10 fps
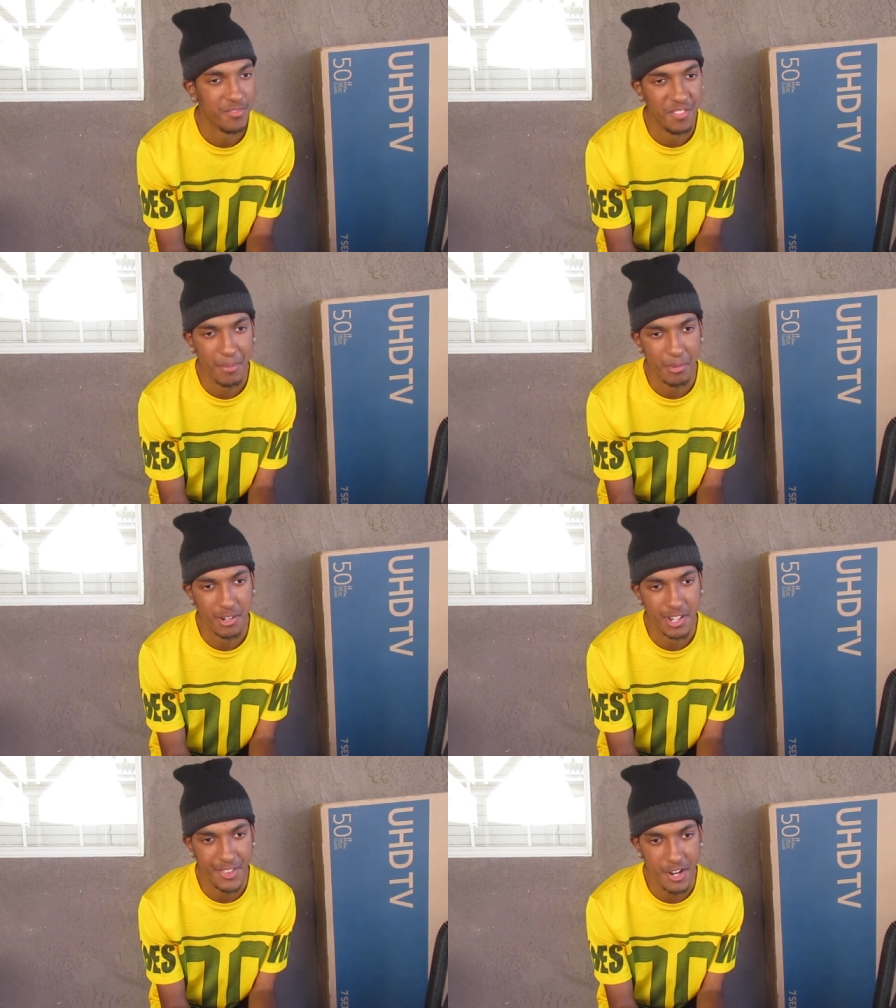
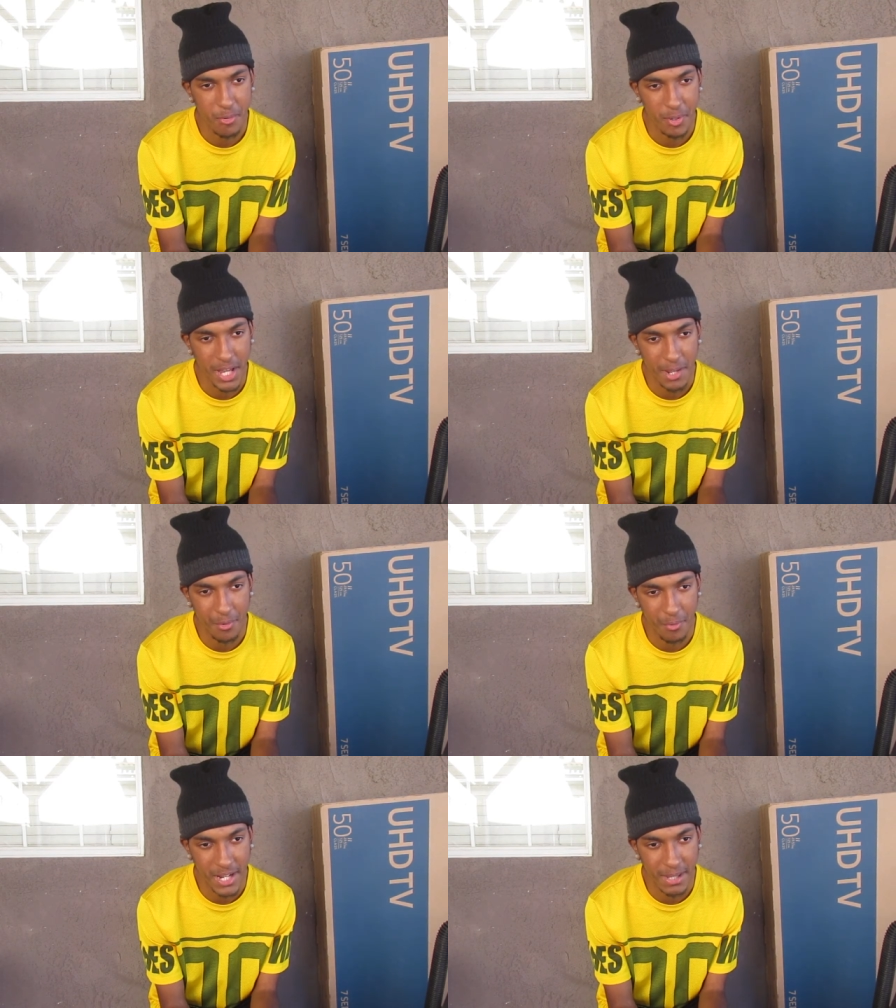February 3rd, we got
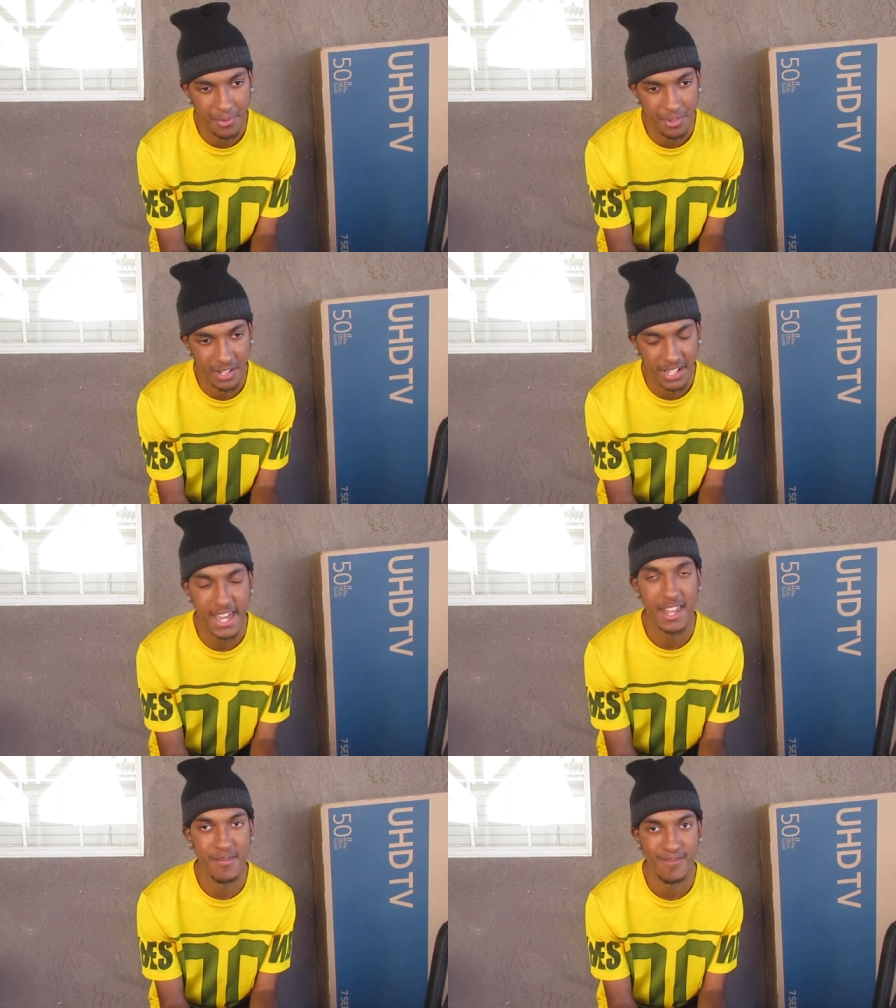the Rams
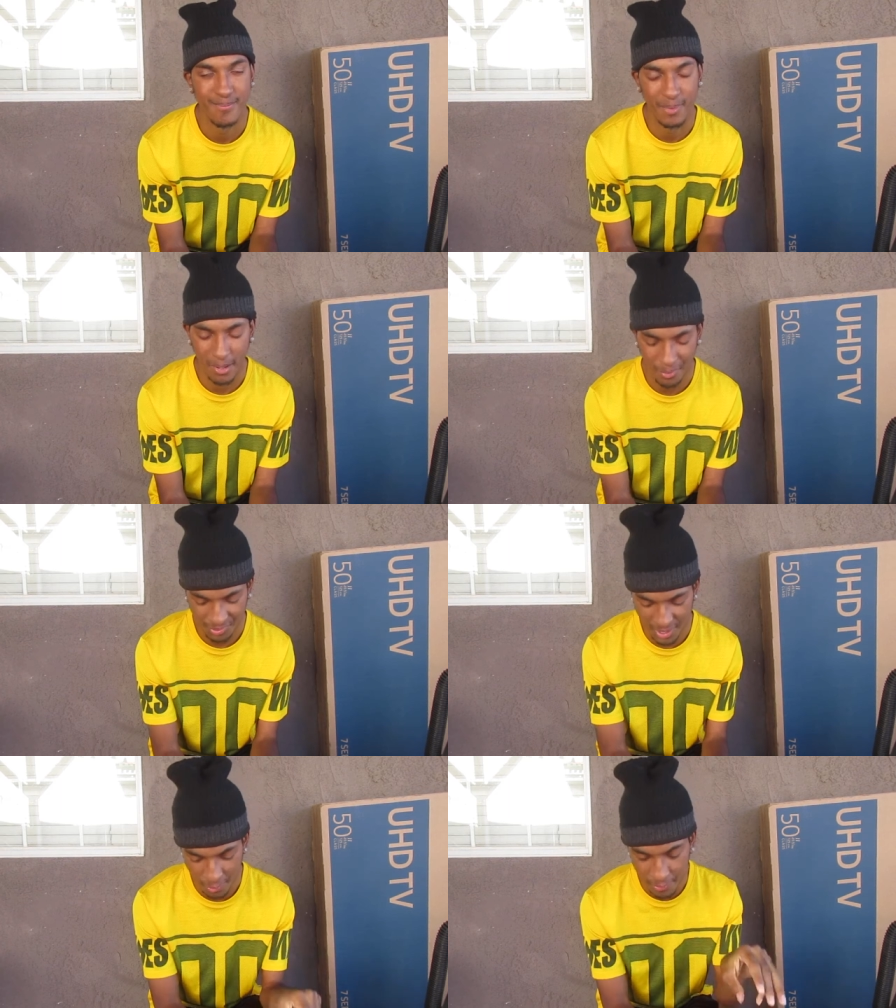again. You know what I'm
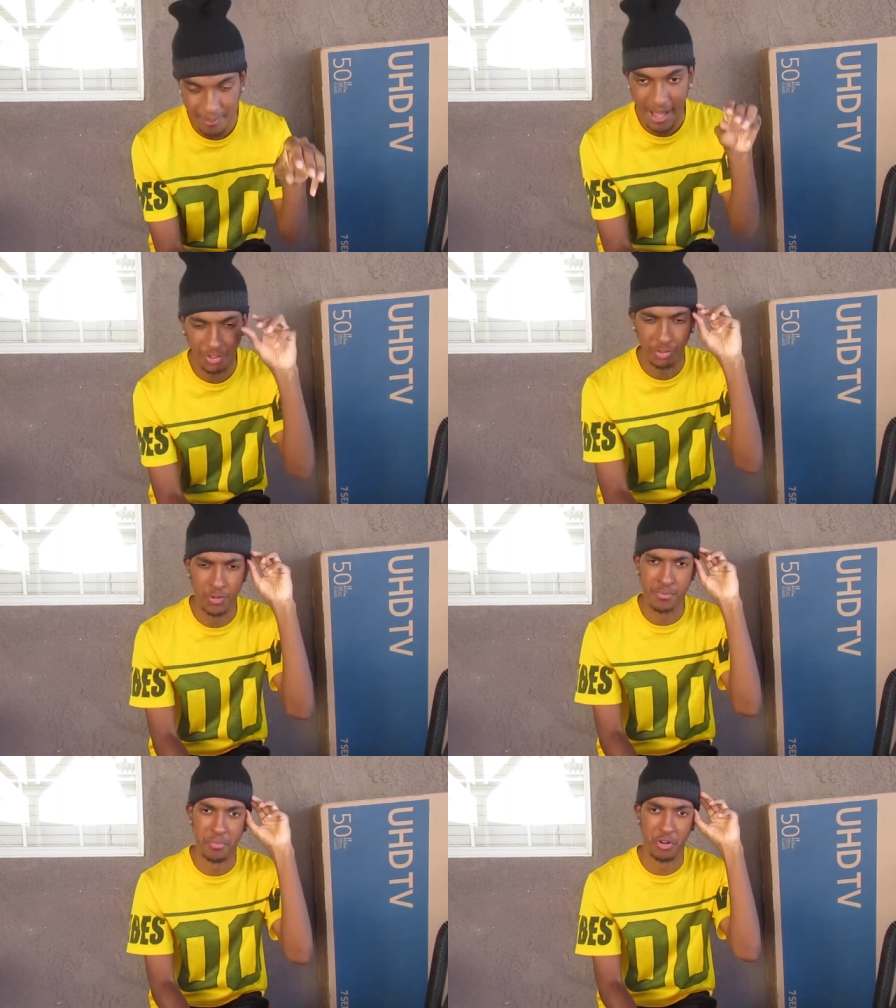saying? The rematch of
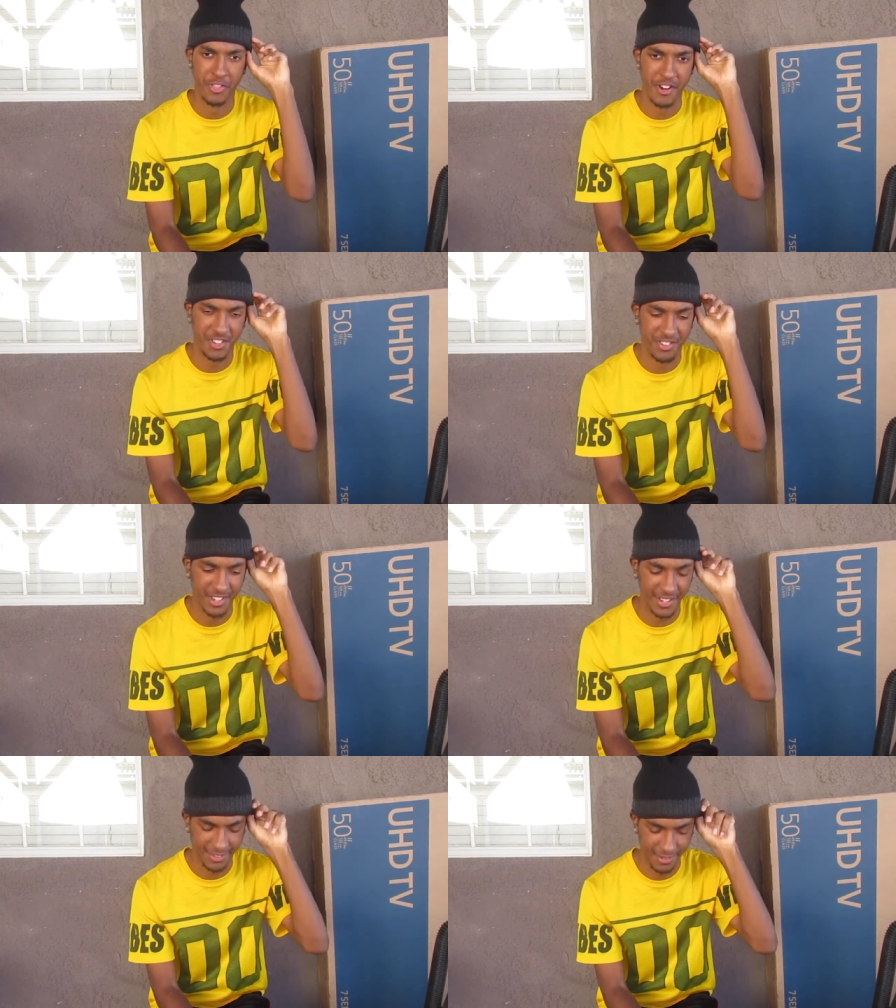Super Bowl
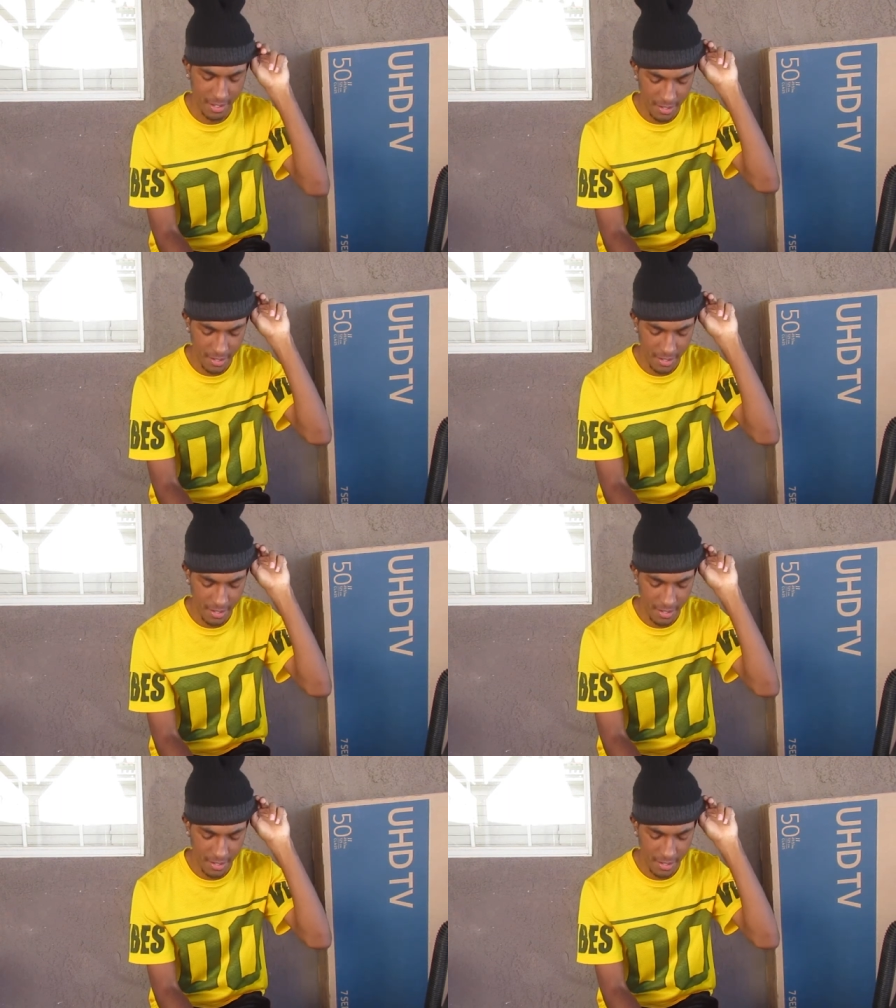36.